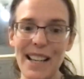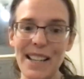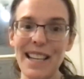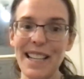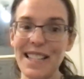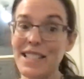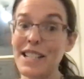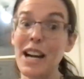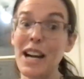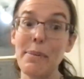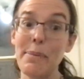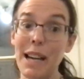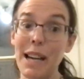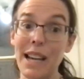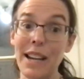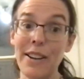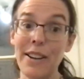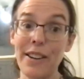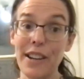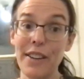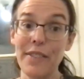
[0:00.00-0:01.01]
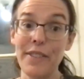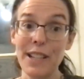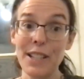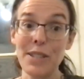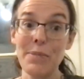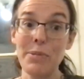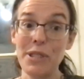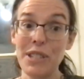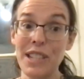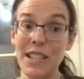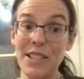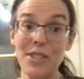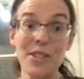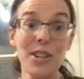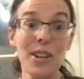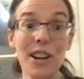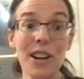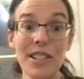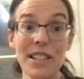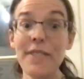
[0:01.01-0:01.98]
not my area of expertise.
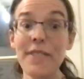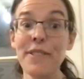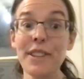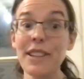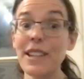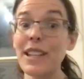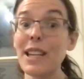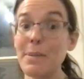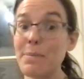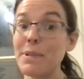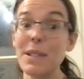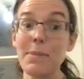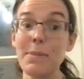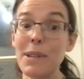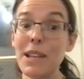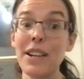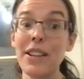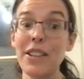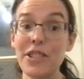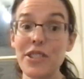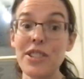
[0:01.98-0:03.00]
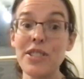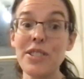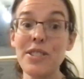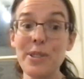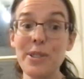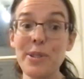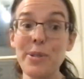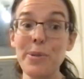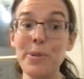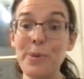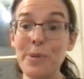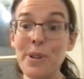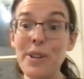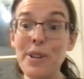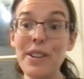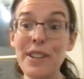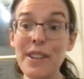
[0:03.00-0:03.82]
There are definitely epidemiologists who